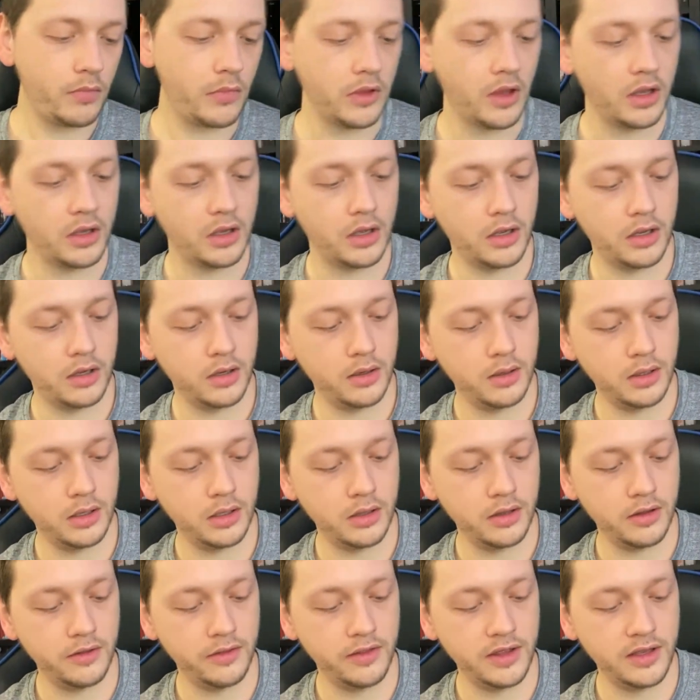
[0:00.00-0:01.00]

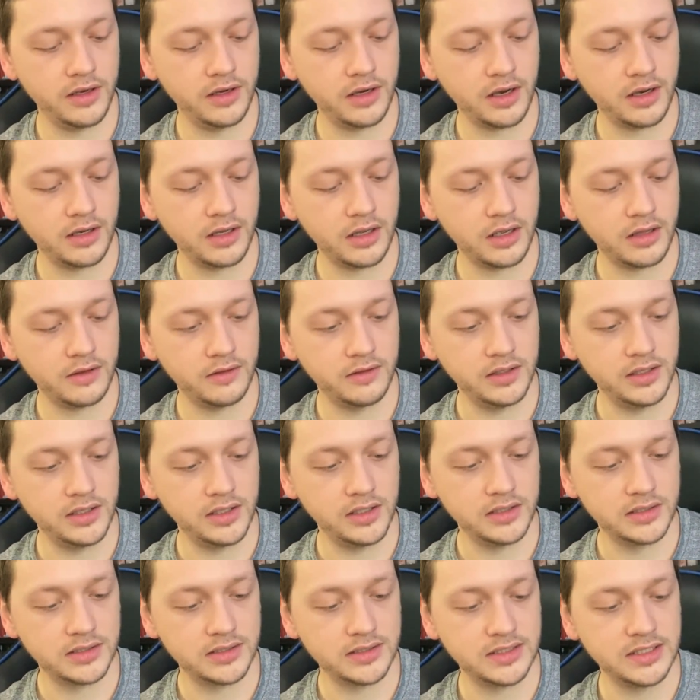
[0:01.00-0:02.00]
Then I got
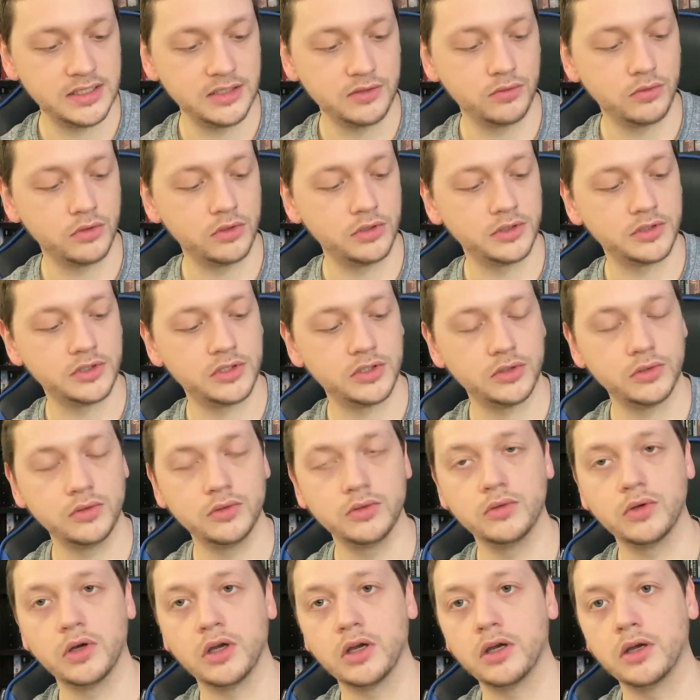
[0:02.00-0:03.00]
the sequel
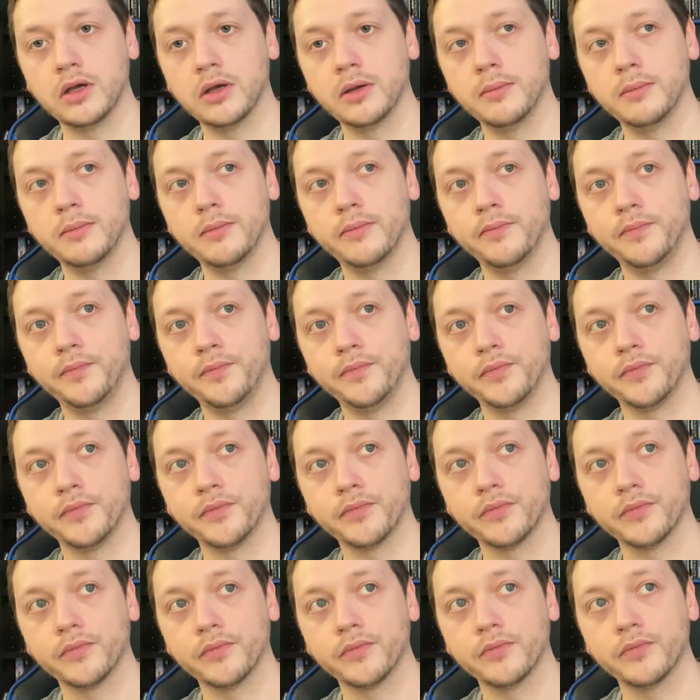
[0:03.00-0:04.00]
to
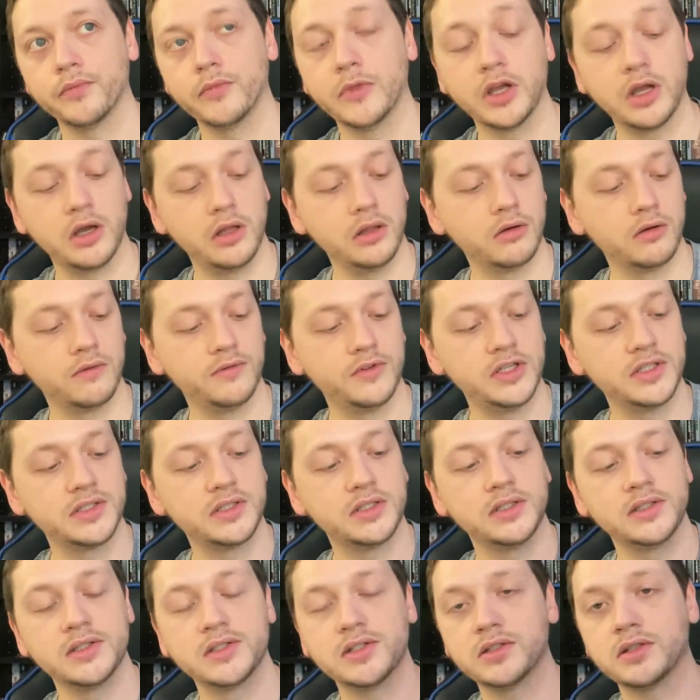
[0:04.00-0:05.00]
The Color of
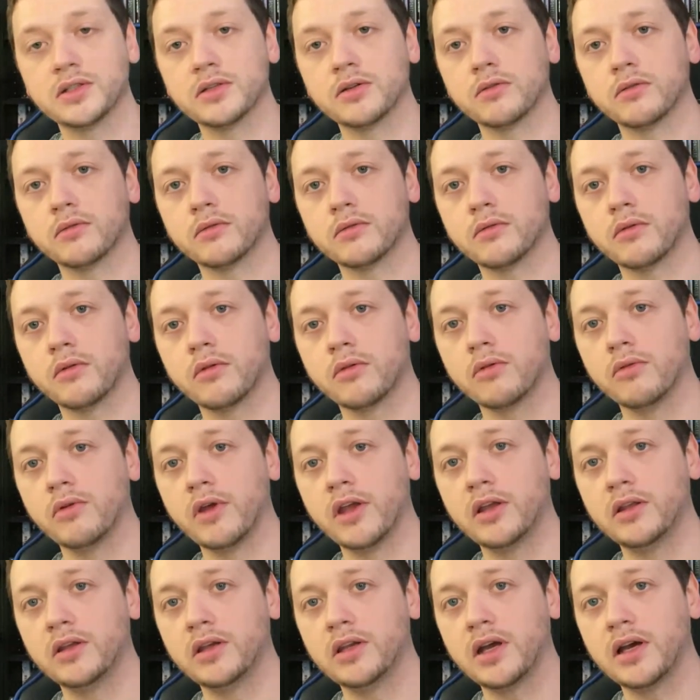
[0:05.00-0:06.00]
Distance Through
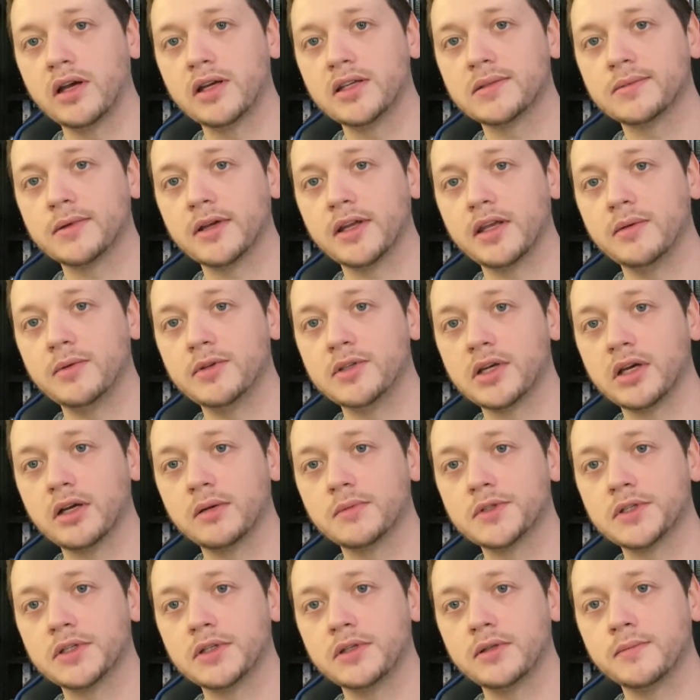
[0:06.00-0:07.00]
Alien Eyes by Amy
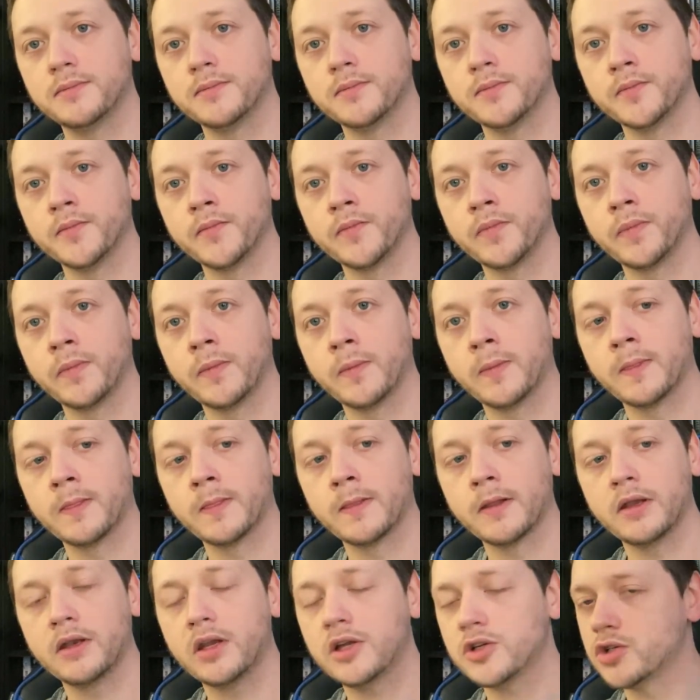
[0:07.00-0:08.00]
Thompson.
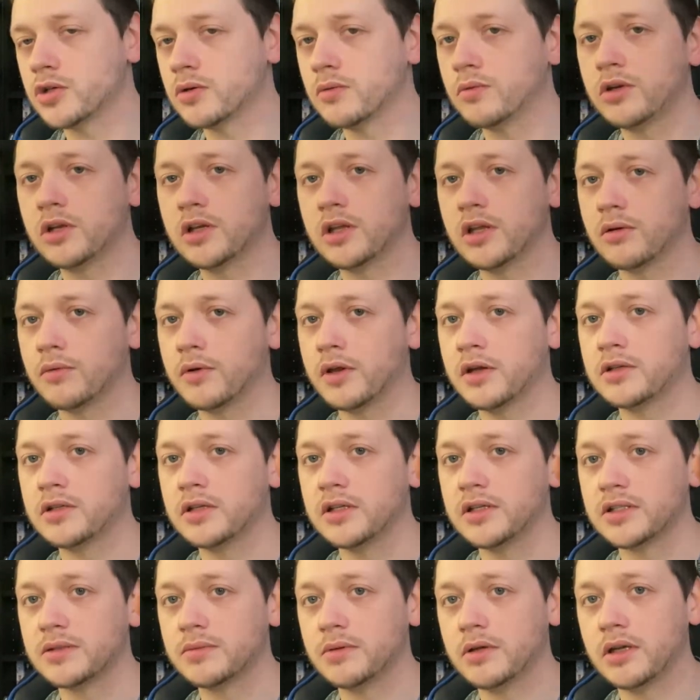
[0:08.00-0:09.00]
Not sure when I'll get around to
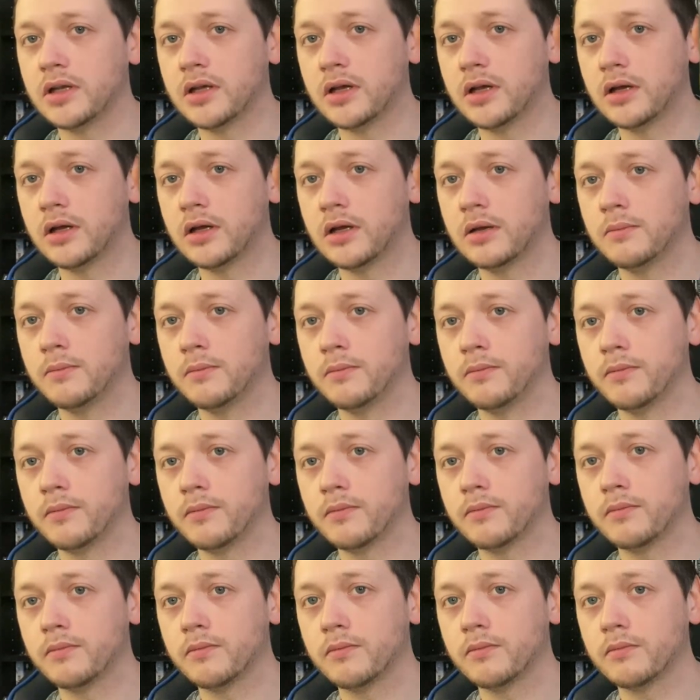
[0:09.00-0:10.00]
this, but
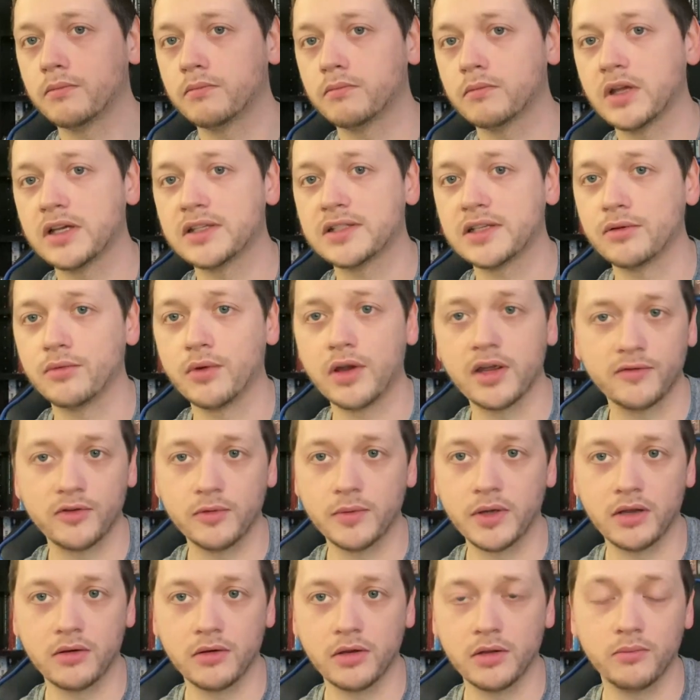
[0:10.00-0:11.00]
as I raved
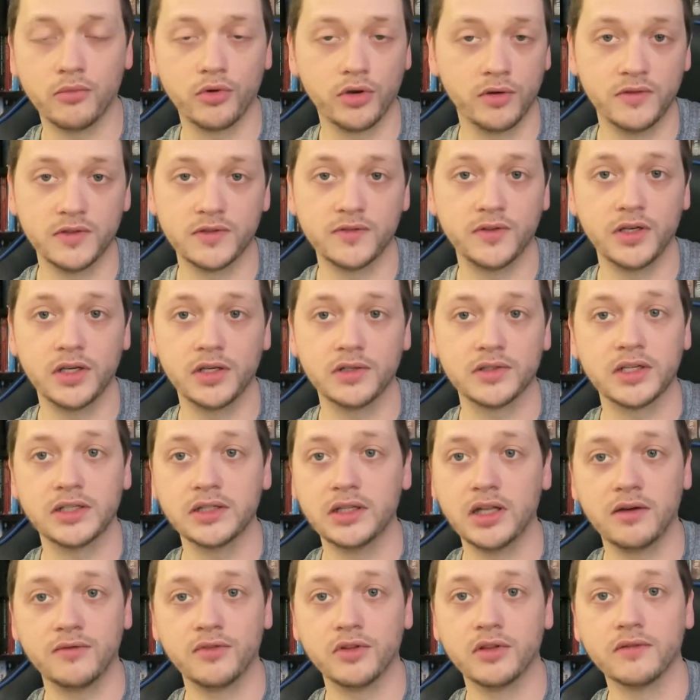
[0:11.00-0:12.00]
about in previous videos, I
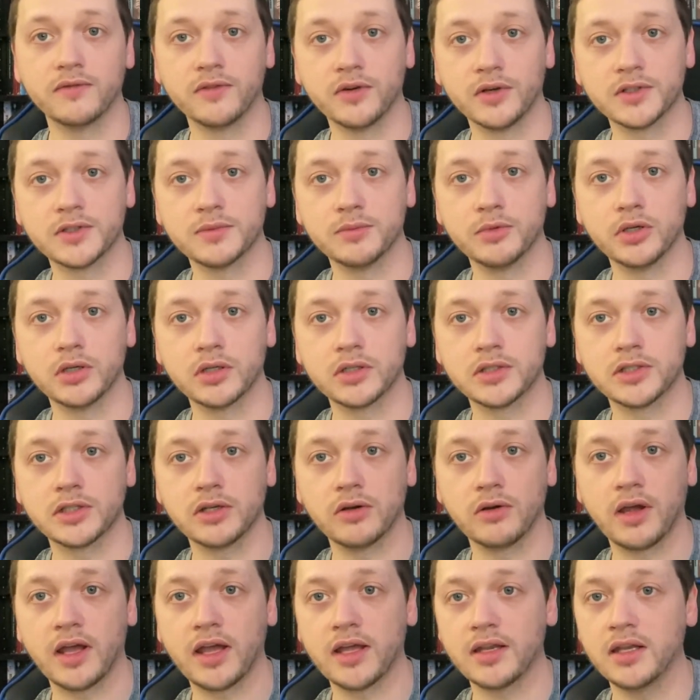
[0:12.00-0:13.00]
loved the first book, so
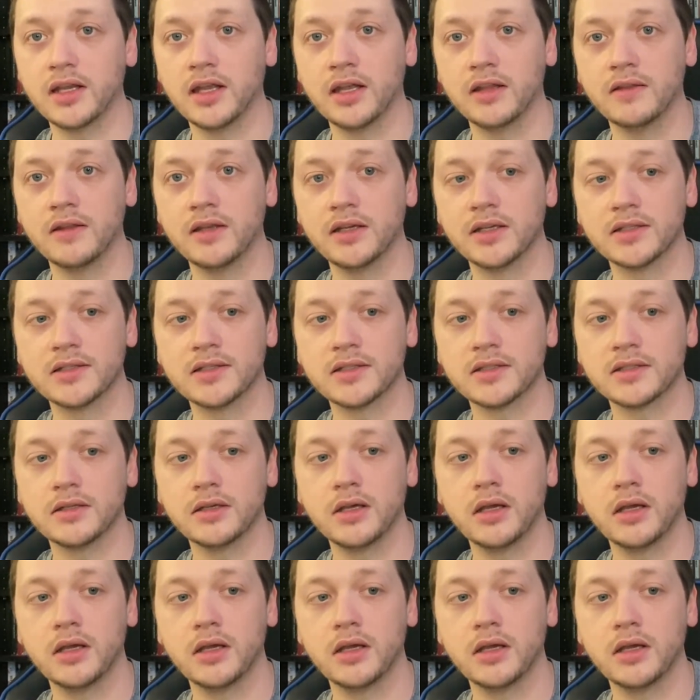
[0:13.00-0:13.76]
I had to get this